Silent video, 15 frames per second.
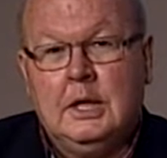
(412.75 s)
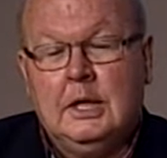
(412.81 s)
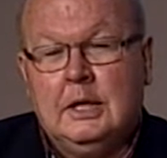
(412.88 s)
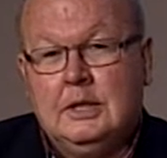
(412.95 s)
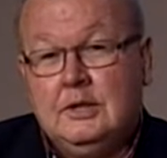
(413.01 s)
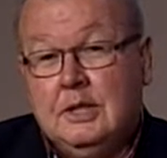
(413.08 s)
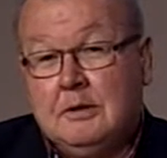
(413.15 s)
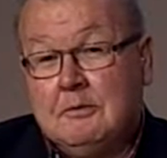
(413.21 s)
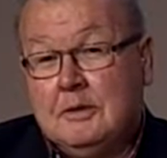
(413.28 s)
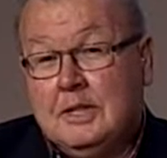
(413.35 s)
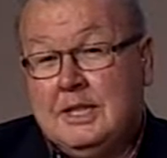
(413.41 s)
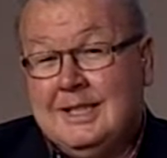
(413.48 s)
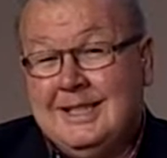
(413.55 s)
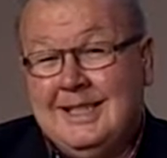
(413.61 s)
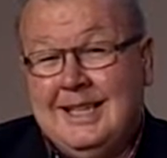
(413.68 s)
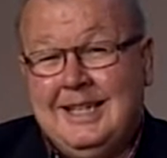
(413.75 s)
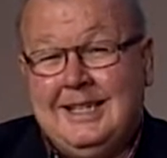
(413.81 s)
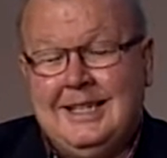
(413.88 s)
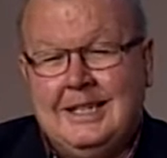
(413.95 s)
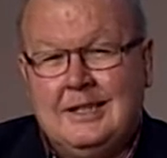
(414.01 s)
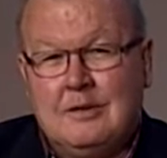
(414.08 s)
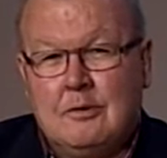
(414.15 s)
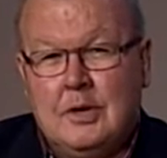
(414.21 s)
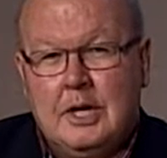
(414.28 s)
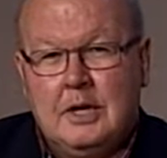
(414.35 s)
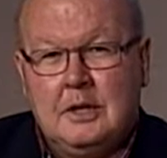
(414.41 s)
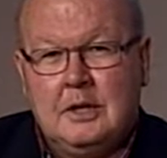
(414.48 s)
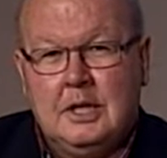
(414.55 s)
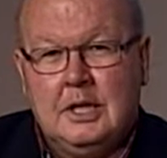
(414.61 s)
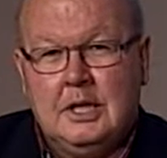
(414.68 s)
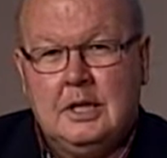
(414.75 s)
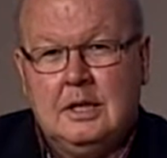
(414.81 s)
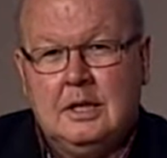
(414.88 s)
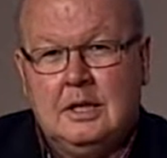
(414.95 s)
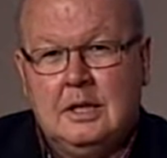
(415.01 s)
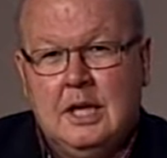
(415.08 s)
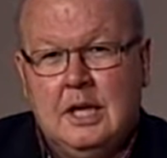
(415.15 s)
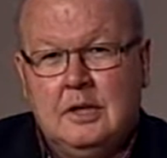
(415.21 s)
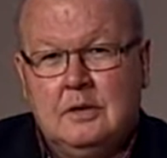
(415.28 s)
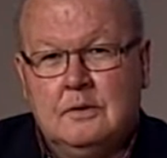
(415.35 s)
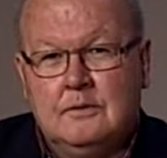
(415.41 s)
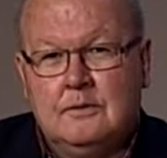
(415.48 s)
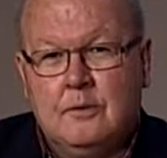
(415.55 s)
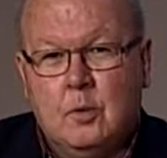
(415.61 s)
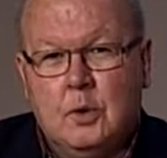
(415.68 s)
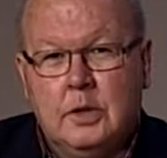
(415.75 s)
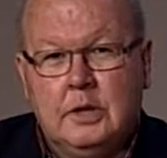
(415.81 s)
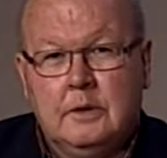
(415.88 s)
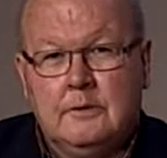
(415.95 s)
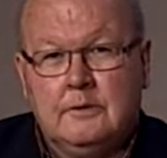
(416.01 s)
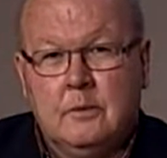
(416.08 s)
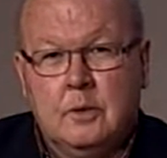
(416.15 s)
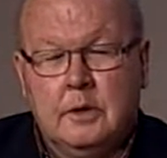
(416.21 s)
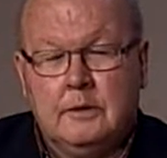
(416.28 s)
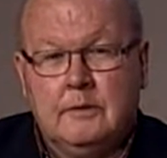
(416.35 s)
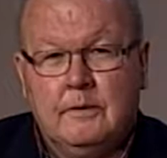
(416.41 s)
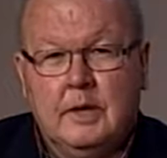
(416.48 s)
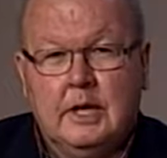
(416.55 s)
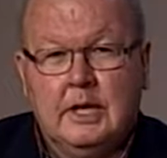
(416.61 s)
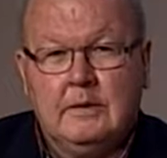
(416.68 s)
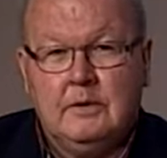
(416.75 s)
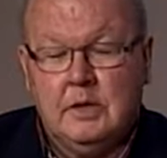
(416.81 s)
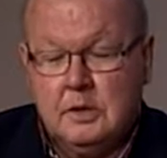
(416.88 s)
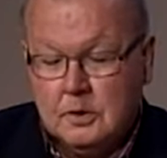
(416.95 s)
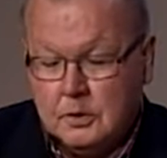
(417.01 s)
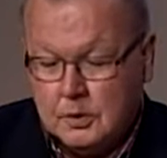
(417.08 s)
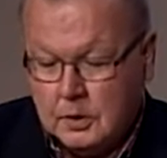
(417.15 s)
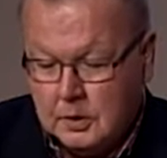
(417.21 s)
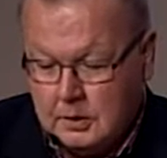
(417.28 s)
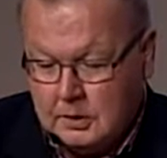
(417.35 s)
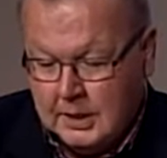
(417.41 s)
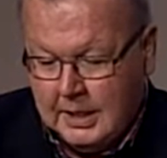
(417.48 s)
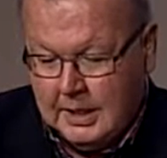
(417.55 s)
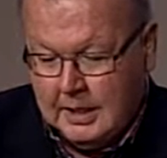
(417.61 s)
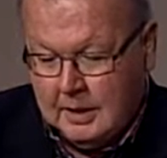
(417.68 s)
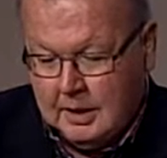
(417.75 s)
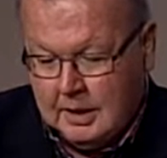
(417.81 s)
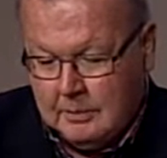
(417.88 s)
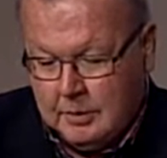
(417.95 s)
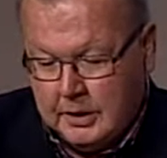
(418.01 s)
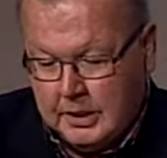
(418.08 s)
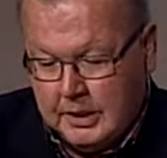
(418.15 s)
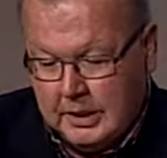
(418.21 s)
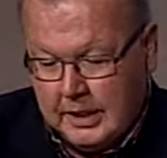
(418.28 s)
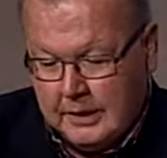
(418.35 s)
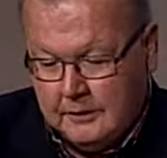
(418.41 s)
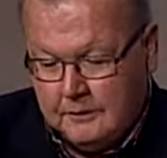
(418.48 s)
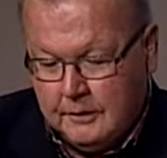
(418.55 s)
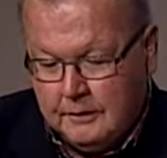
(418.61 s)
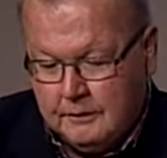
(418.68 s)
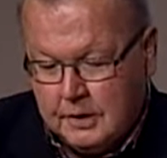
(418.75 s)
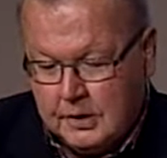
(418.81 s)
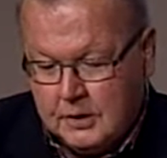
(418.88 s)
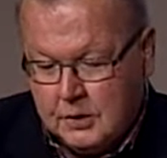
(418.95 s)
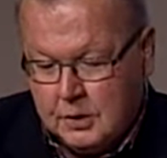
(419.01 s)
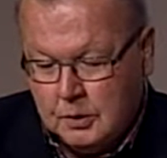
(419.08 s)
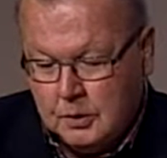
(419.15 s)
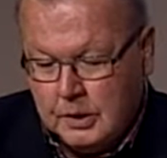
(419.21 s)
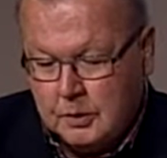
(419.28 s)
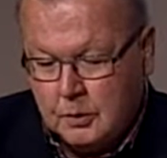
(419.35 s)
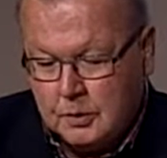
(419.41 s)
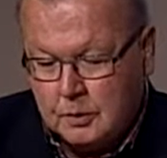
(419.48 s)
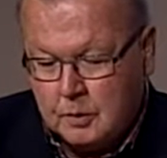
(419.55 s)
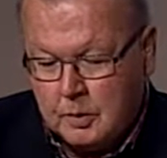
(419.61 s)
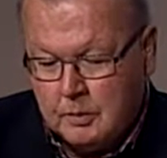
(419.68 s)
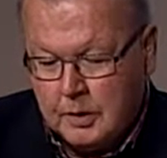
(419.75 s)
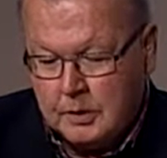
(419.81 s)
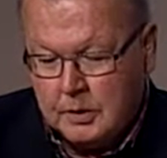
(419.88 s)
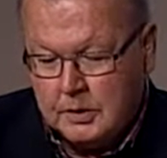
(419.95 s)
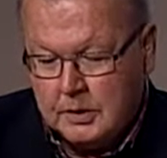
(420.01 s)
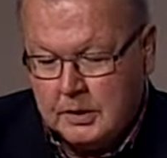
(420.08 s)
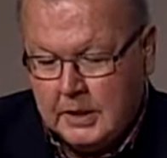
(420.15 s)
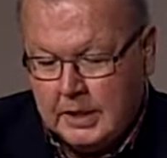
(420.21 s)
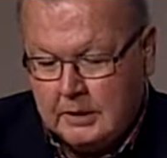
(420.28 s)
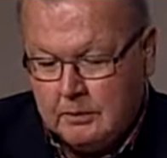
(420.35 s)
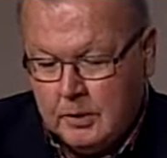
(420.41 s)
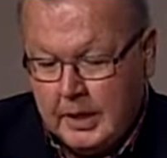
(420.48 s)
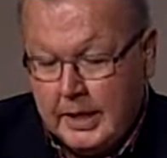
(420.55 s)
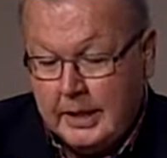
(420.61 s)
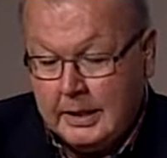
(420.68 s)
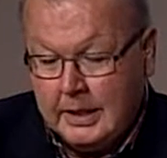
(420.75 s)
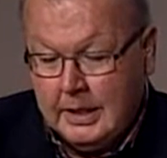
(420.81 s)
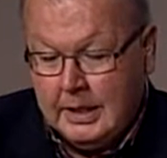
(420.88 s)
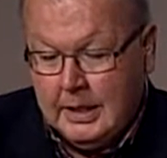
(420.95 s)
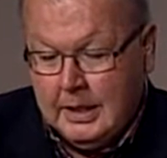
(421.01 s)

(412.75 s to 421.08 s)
Generally today, that's around the uh, age of 40 to 45 years old, uh, but at age 52, he was promoted to that rank.